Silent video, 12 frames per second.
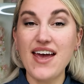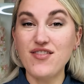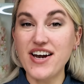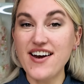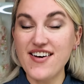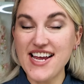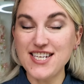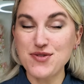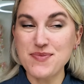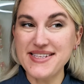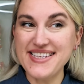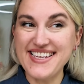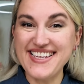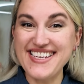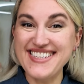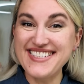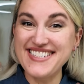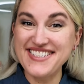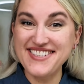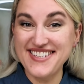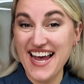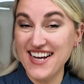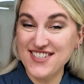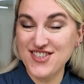every arrangement needs a
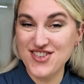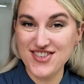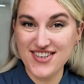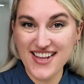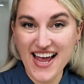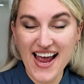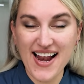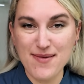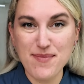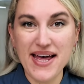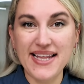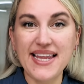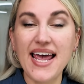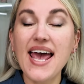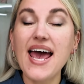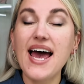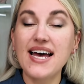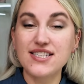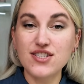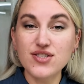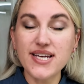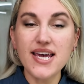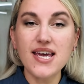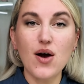textural element. And
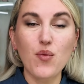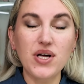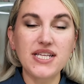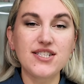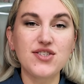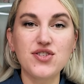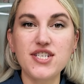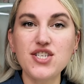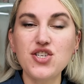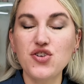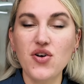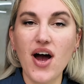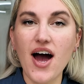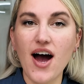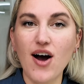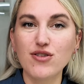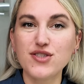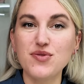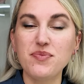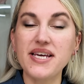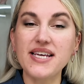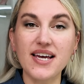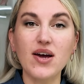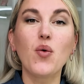today I wanted to teach you how to
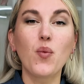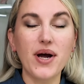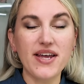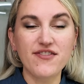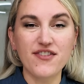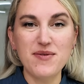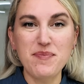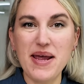make wafer